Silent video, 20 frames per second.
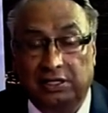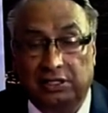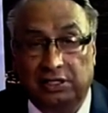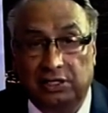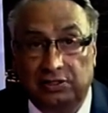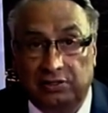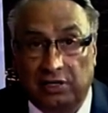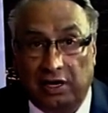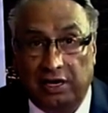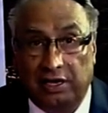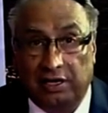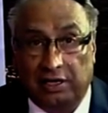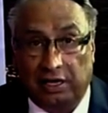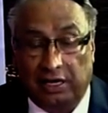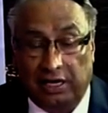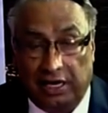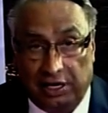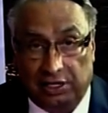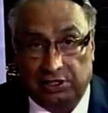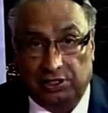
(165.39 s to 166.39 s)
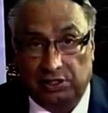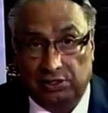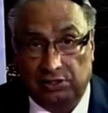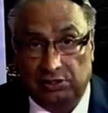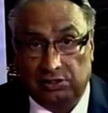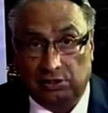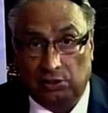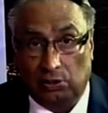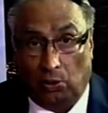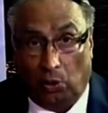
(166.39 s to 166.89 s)
these ele
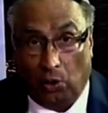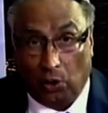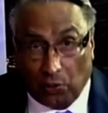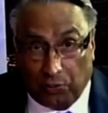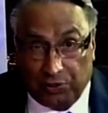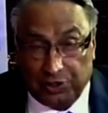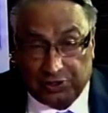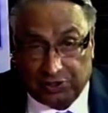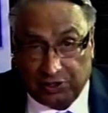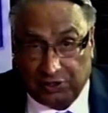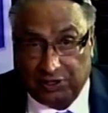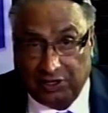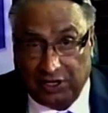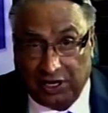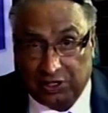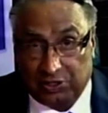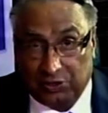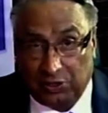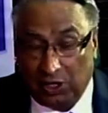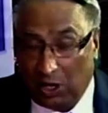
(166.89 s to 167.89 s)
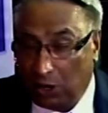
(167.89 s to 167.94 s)
elections all of a sudden actually.